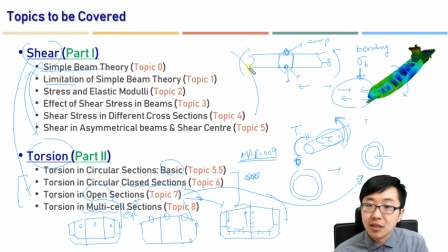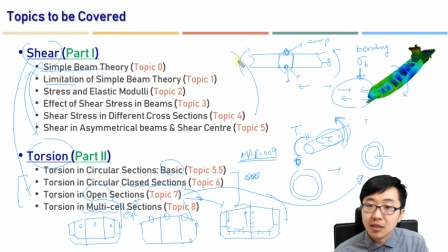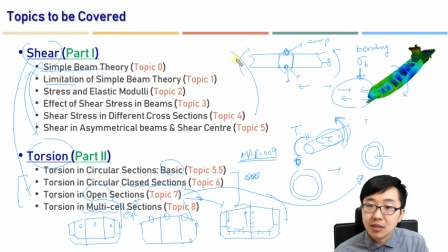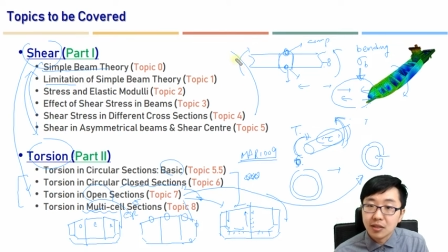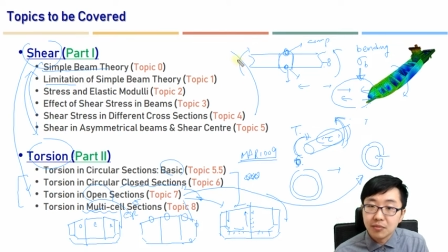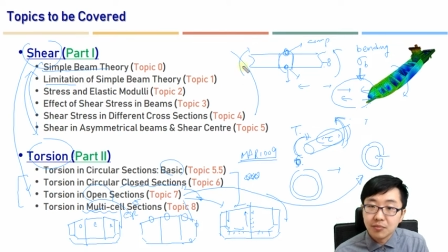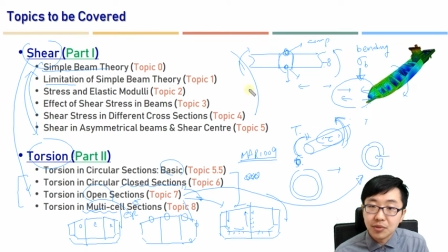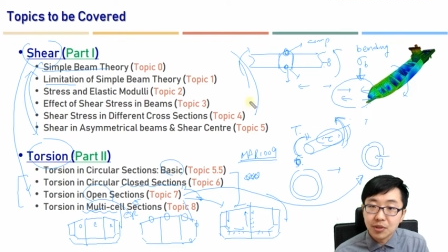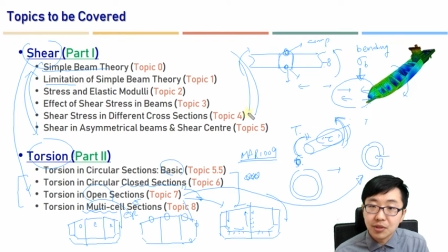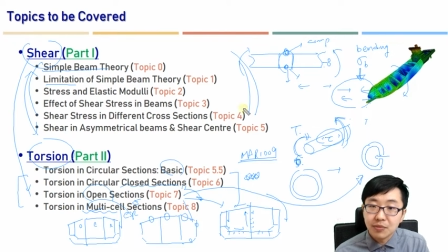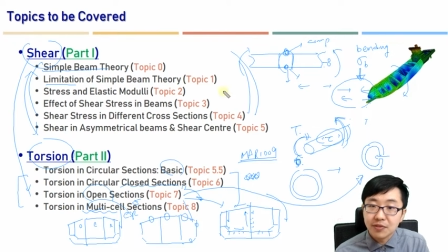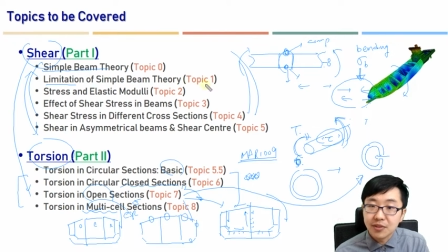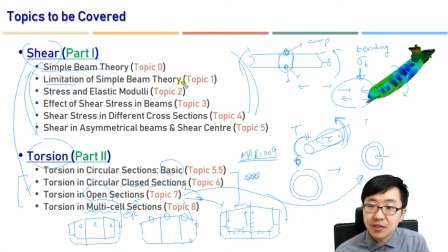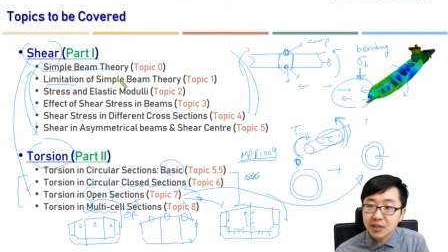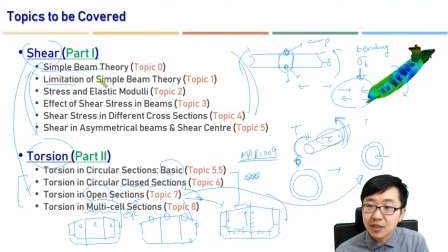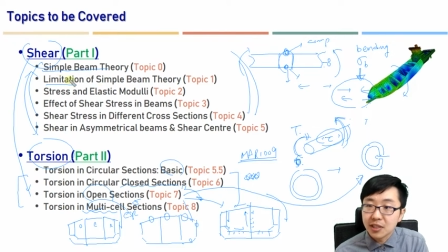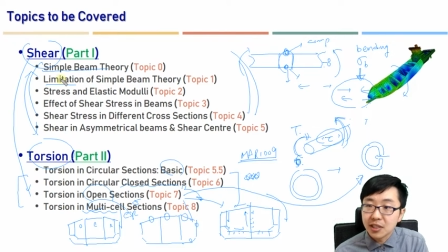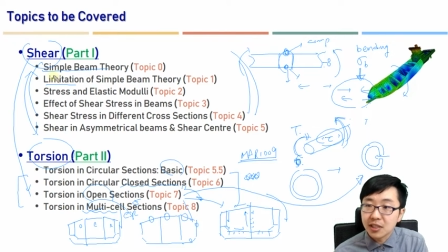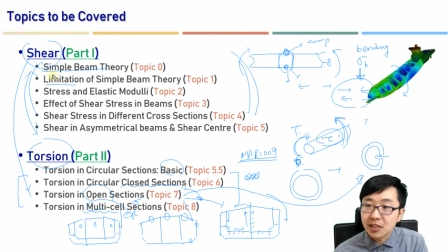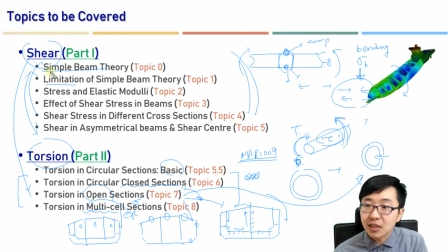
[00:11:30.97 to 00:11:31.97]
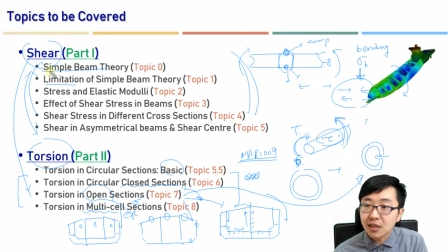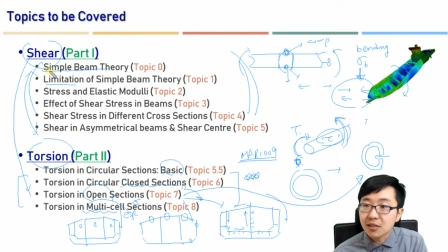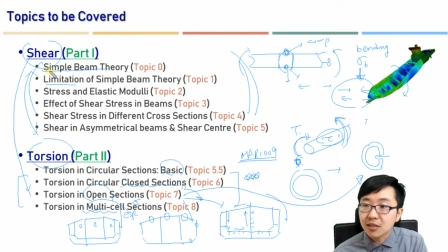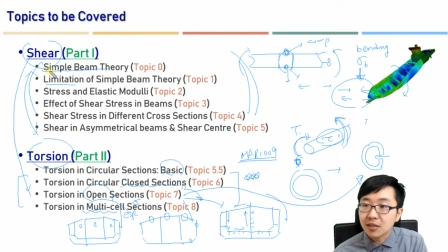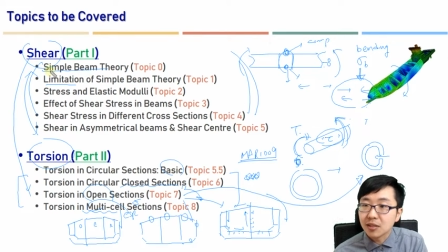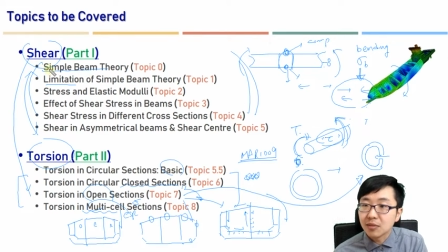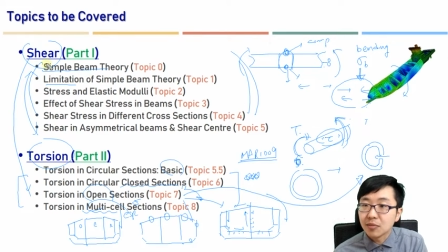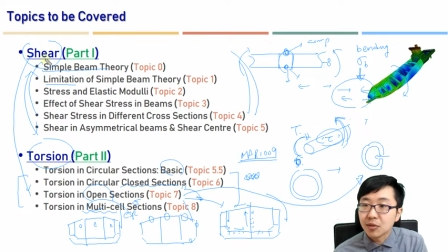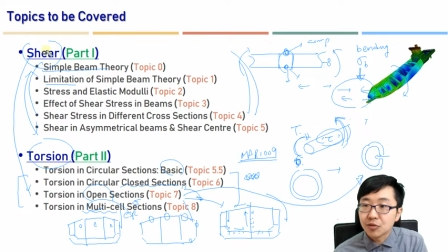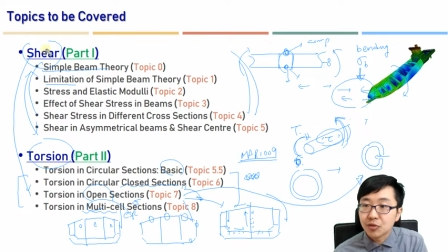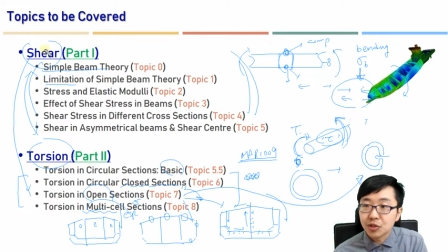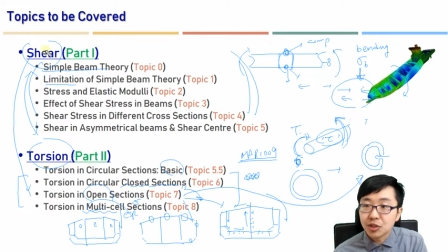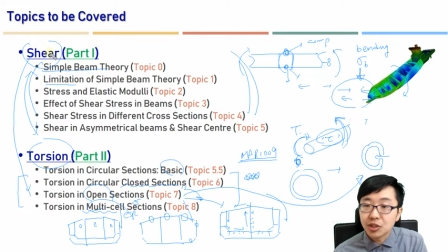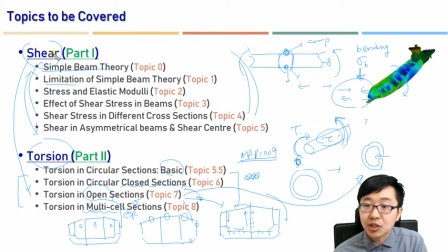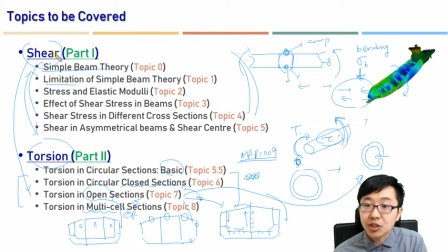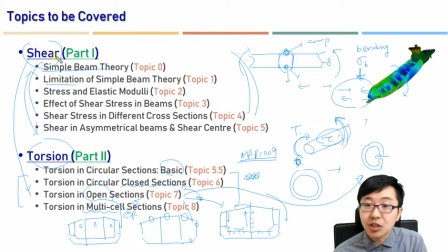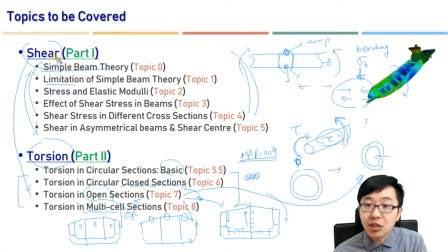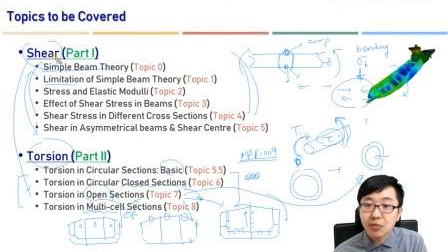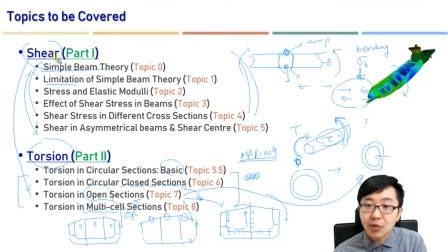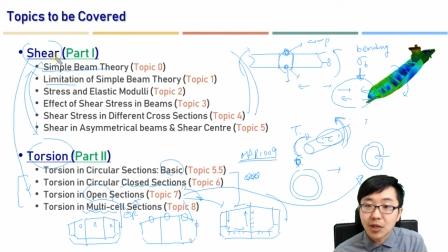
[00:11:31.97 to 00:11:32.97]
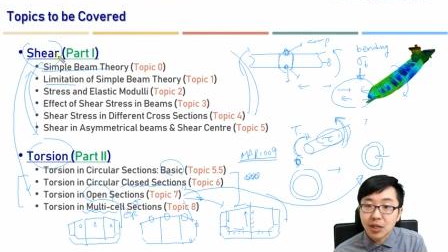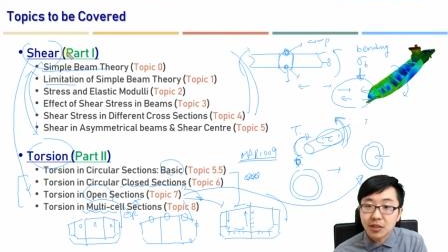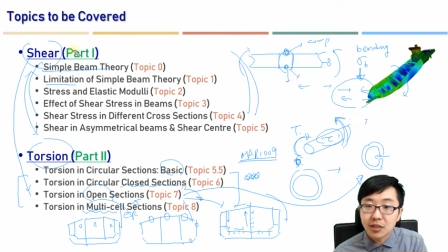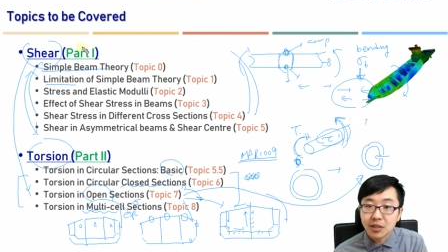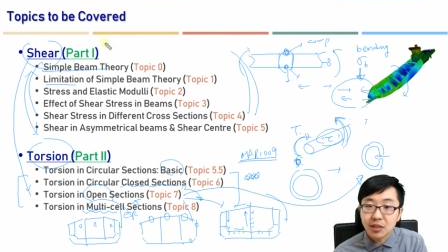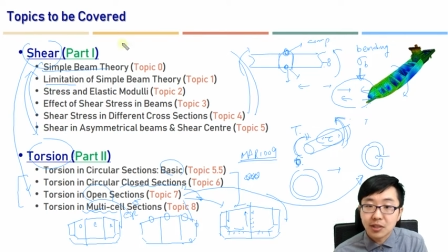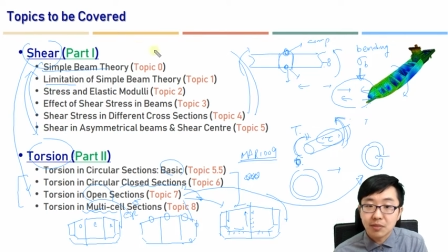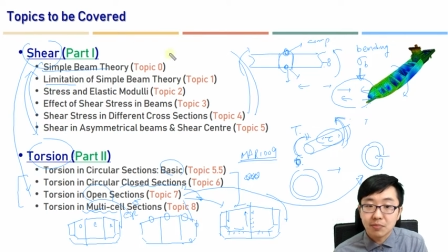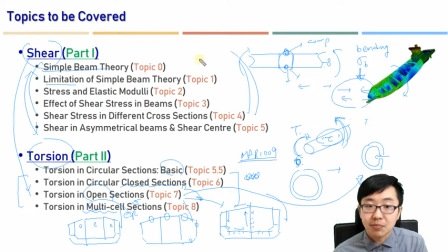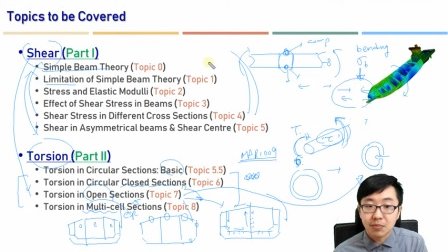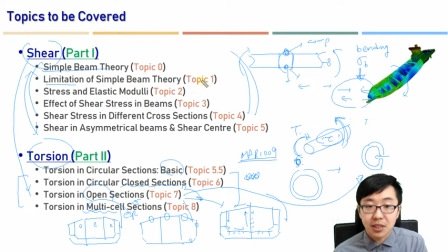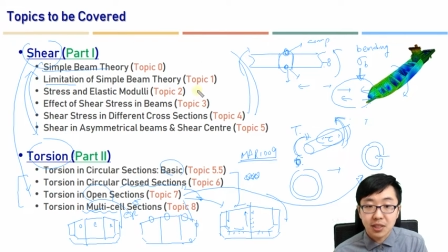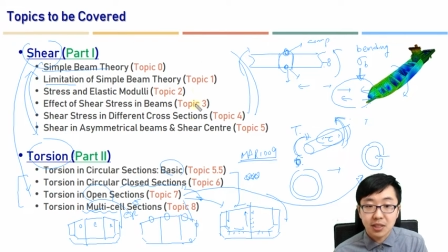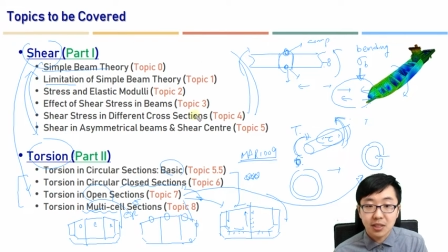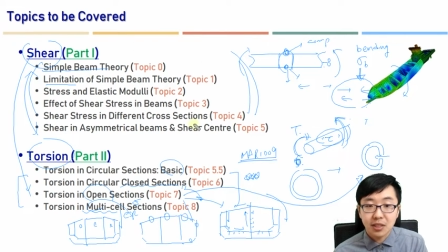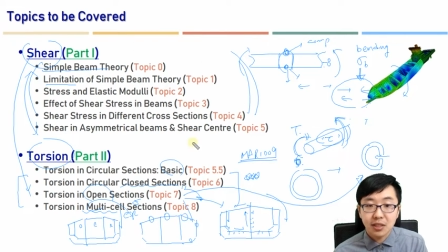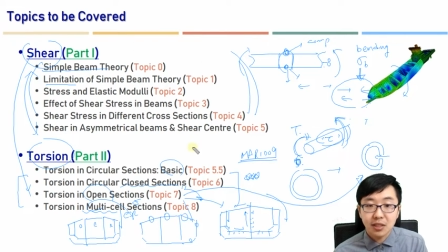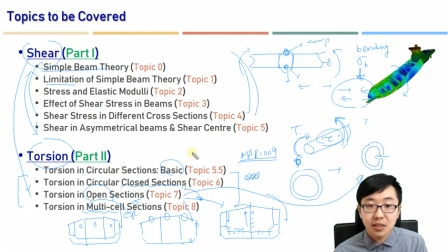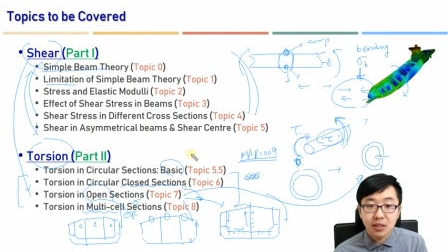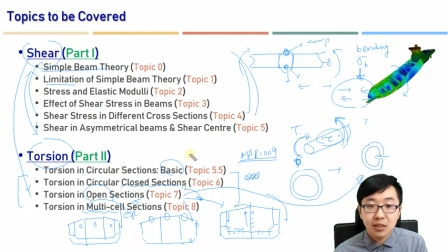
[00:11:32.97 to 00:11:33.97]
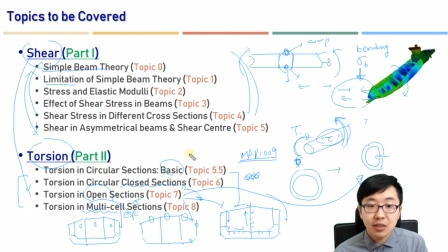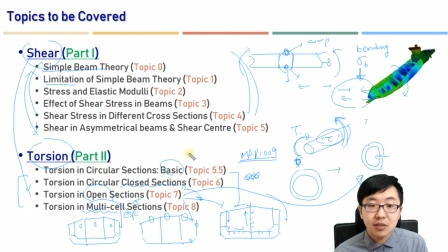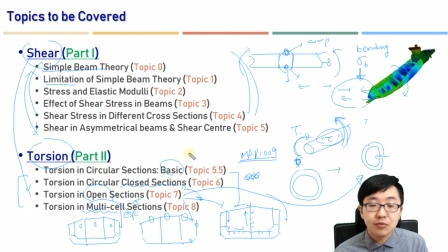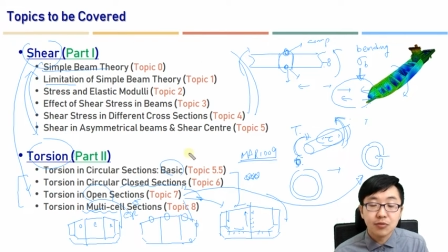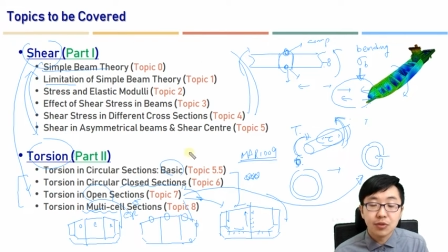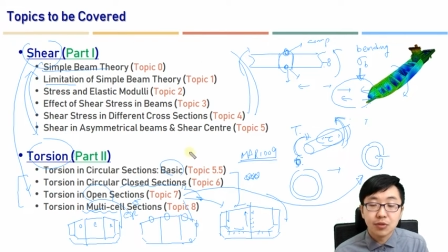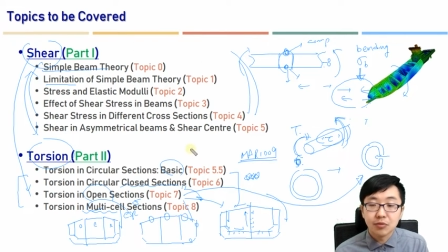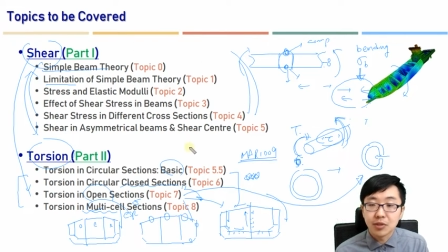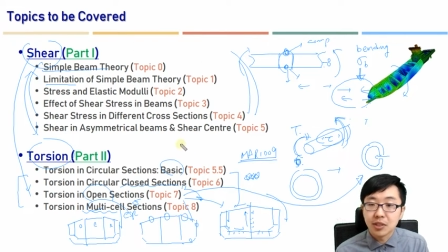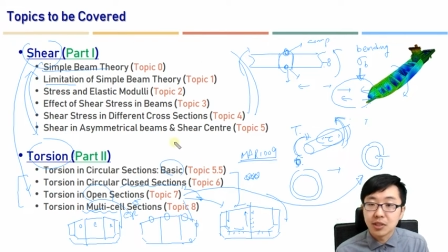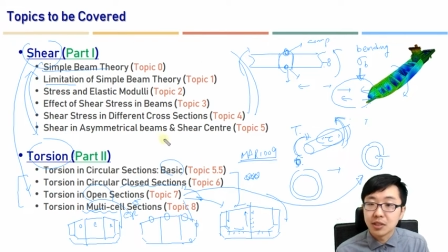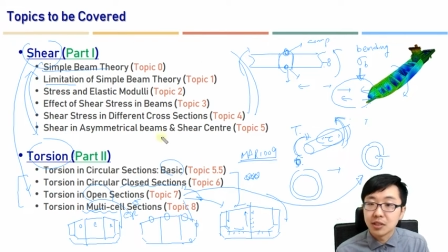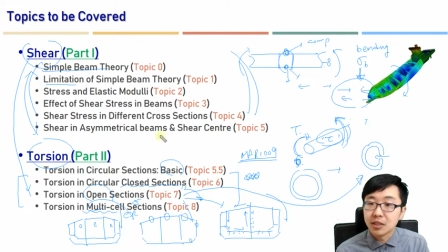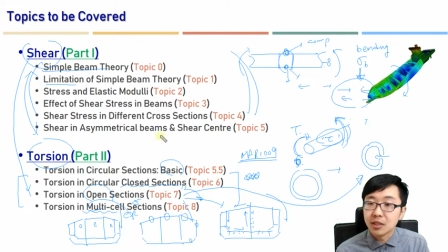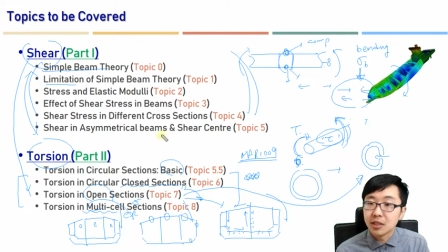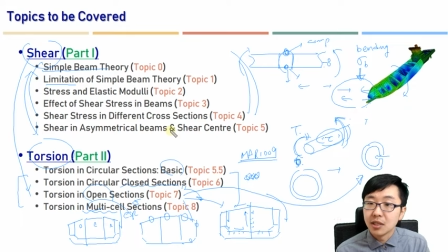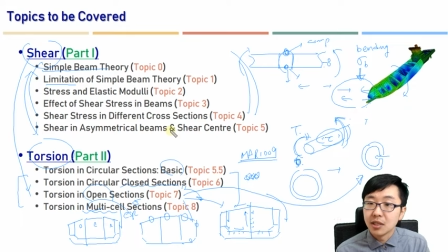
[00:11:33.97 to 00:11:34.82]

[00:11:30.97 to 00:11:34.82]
briefly discussed about the shear methods, but here we will